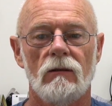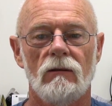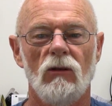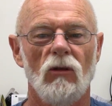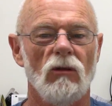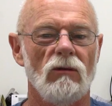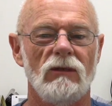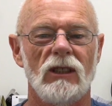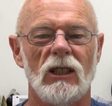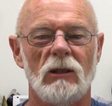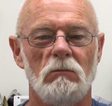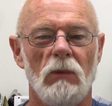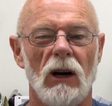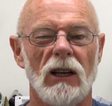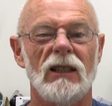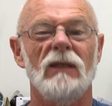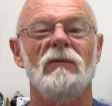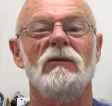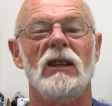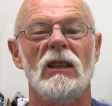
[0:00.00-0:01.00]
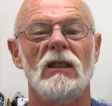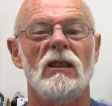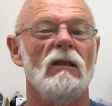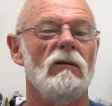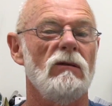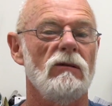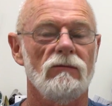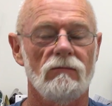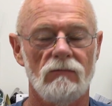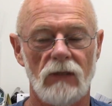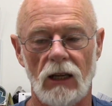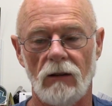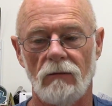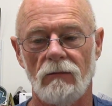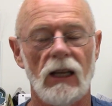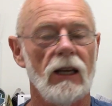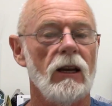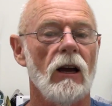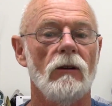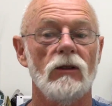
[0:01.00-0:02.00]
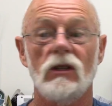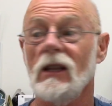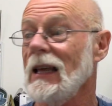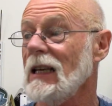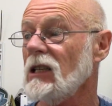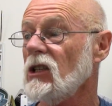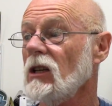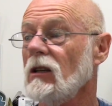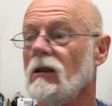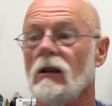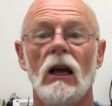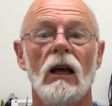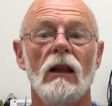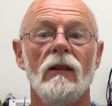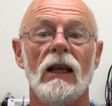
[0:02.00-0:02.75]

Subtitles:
Or just buy some for yourself. Yeah, there you go. So that's it.